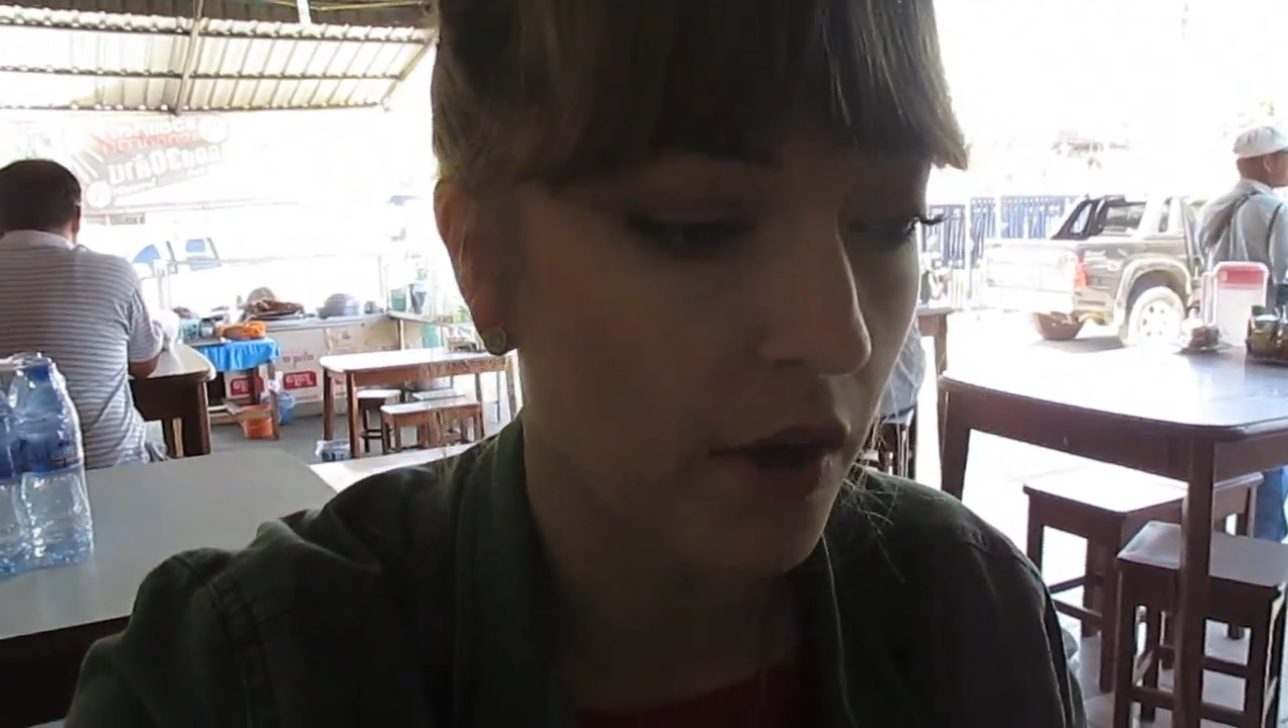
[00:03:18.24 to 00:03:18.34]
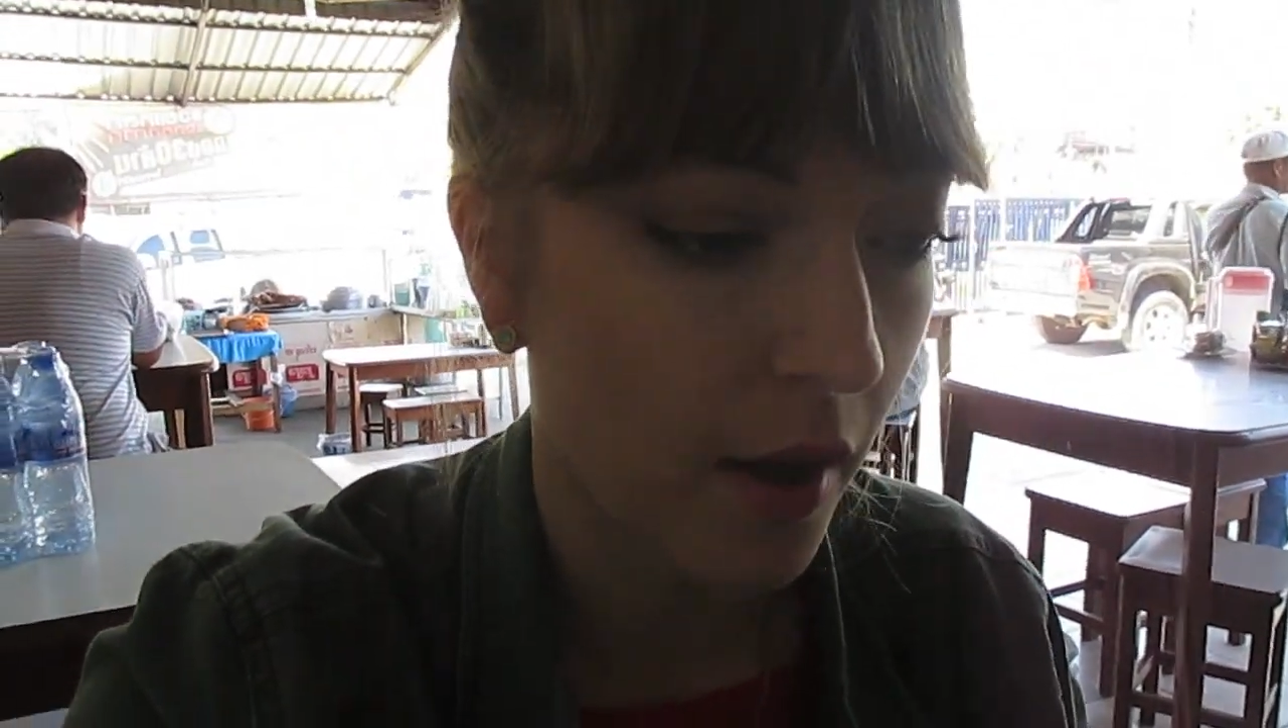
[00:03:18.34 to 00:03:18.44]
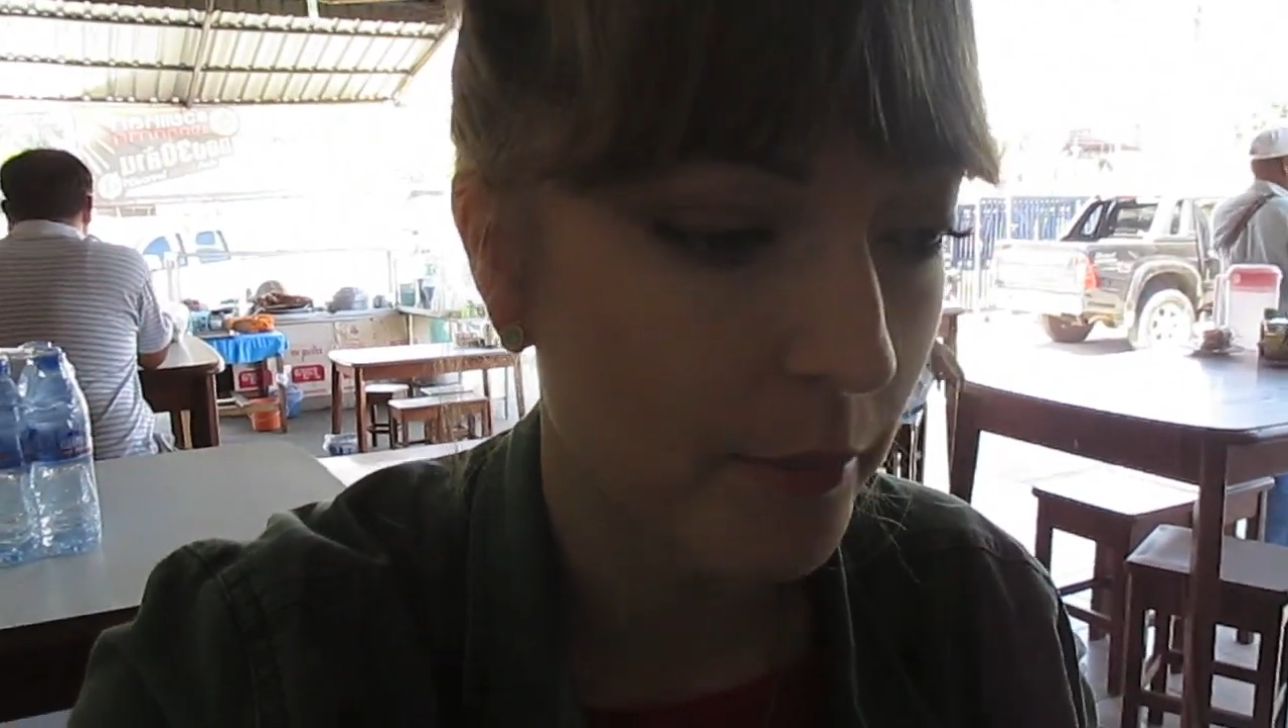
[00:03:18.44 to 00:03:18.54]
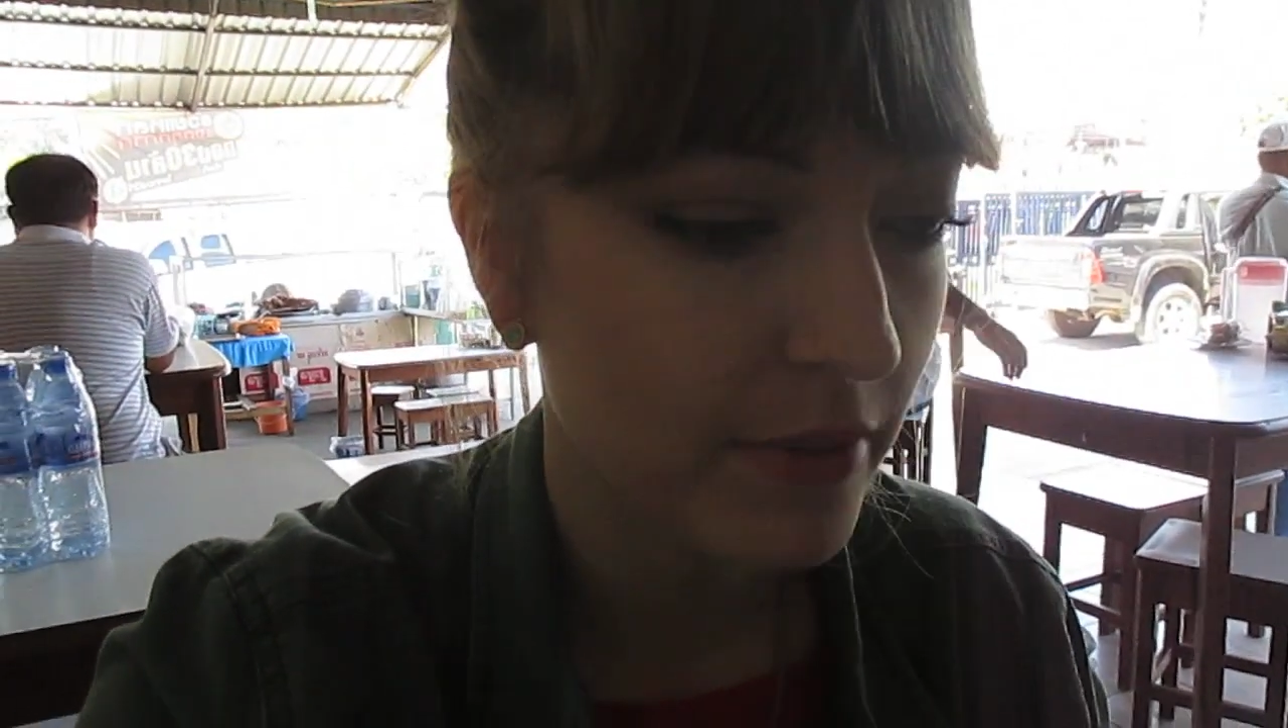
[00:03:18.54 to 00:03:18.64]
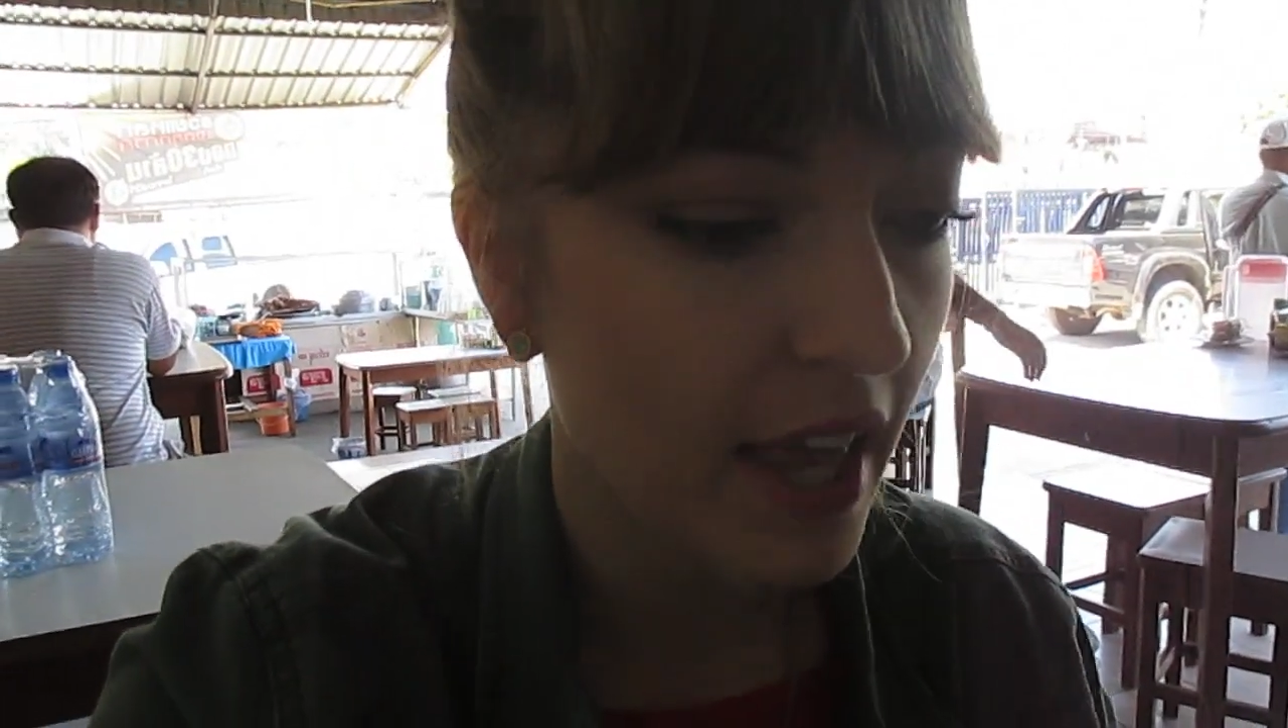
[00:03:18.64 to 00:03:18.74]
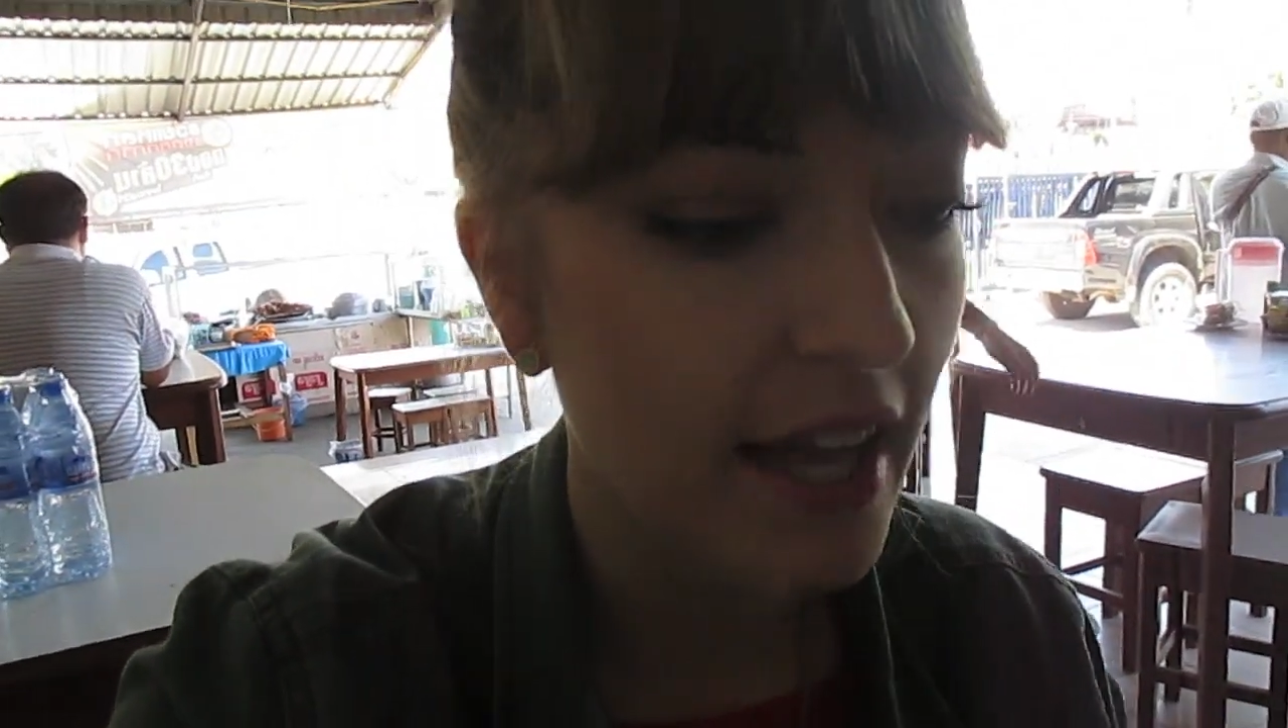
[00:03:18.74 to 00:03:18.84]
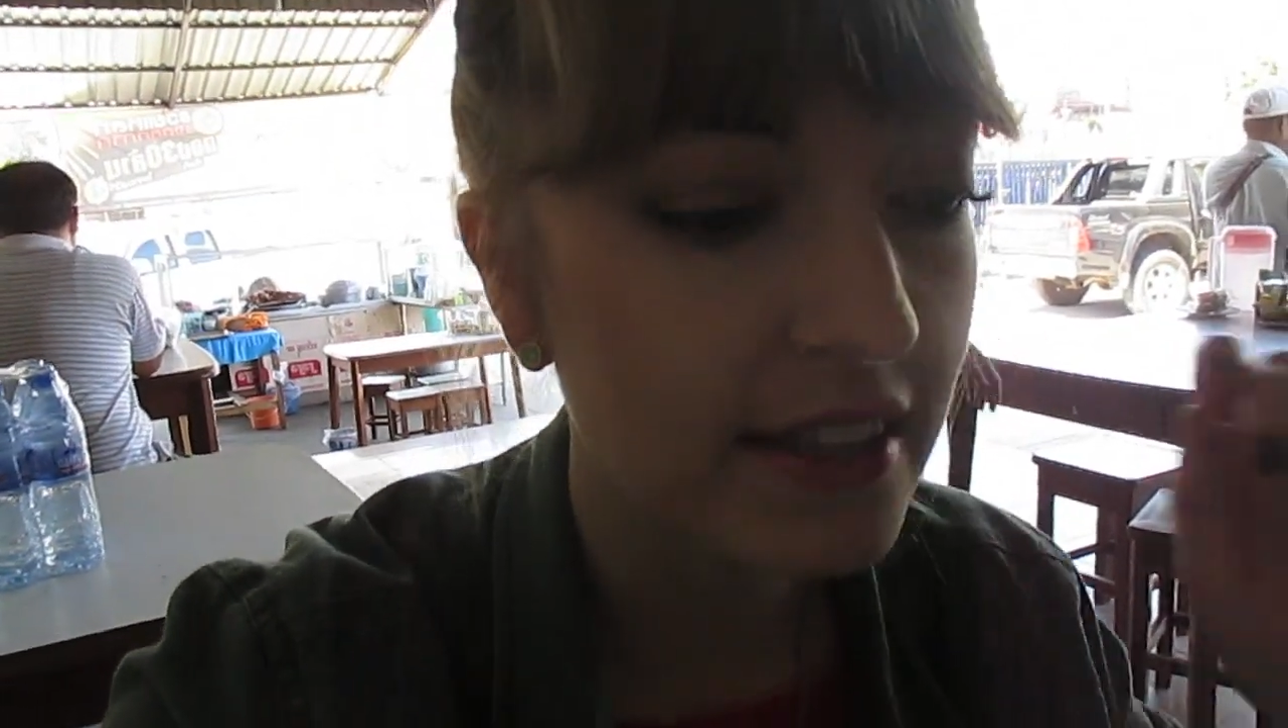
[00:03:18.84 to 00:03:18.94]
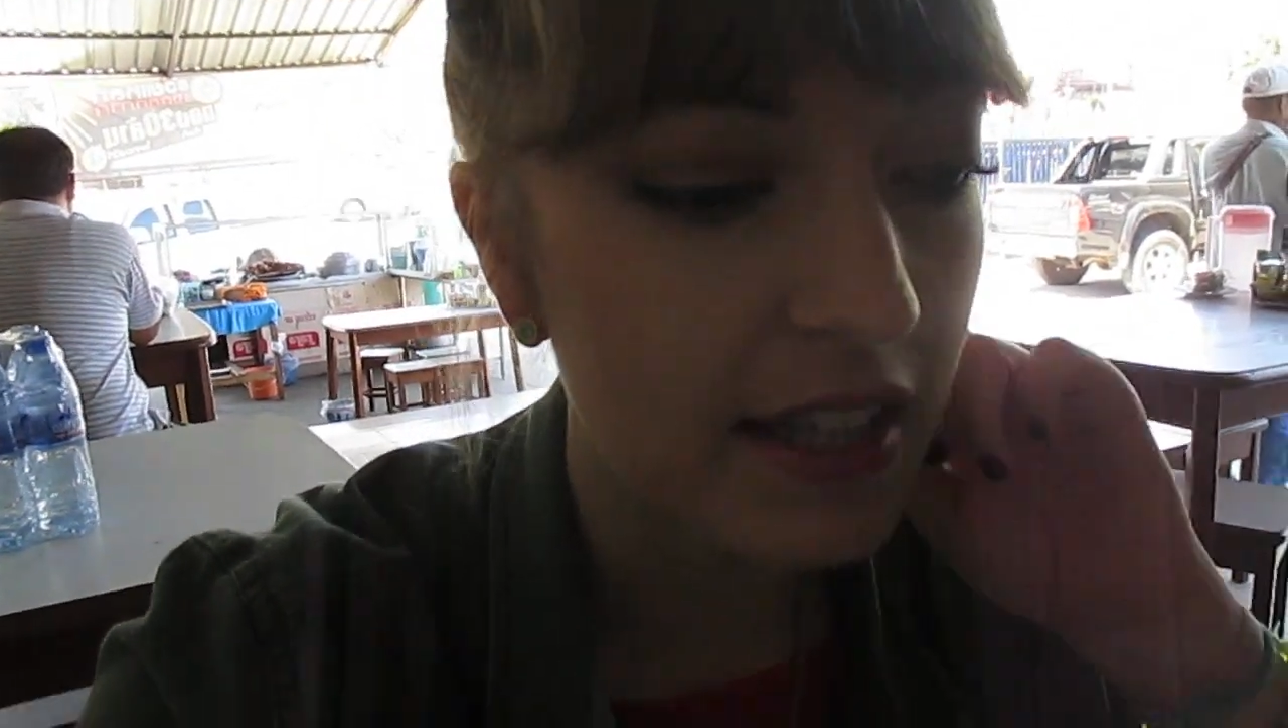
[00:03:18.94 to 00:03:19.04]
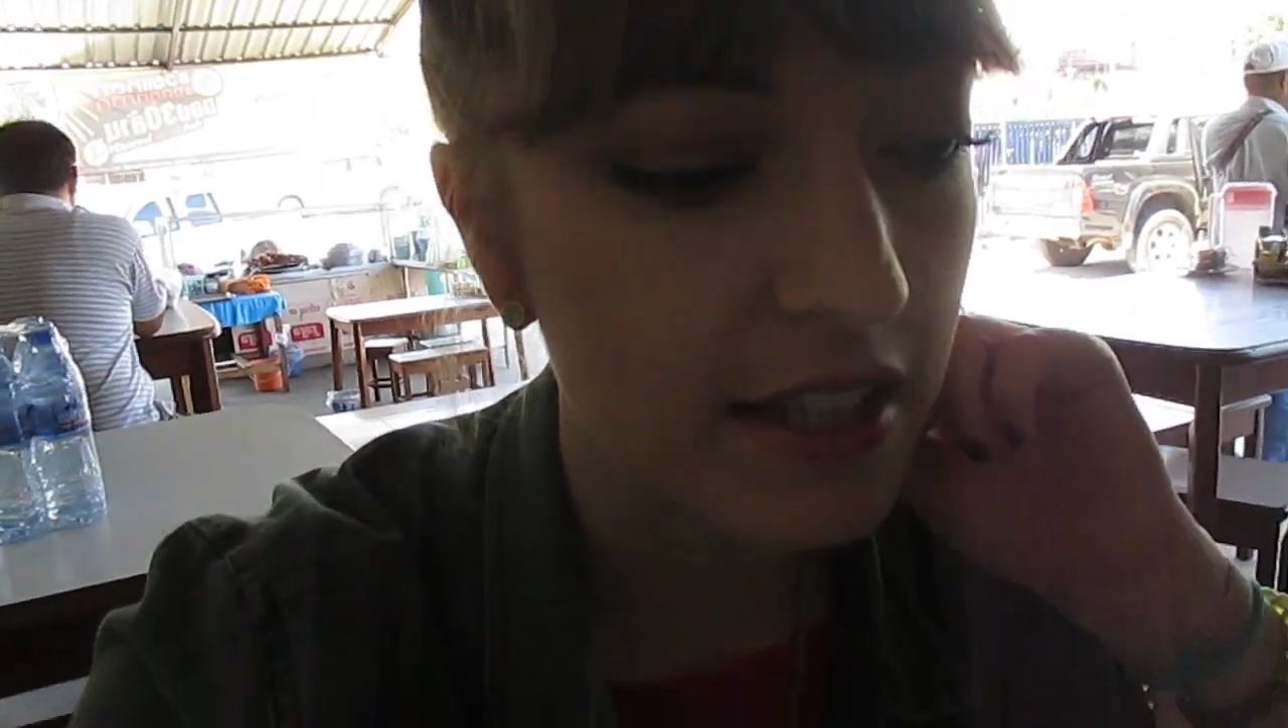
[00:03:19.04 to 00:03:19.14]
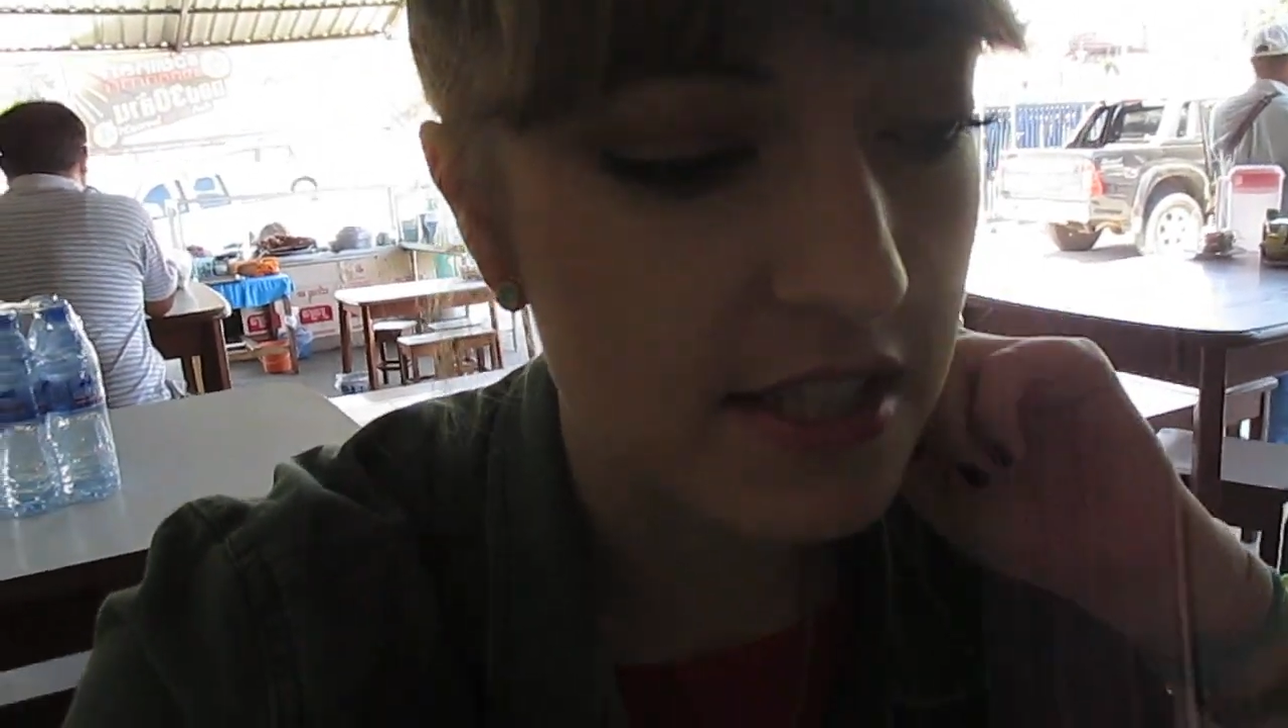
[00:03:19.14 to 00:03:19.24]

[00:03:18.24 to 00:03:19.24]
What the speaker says: Okay. And then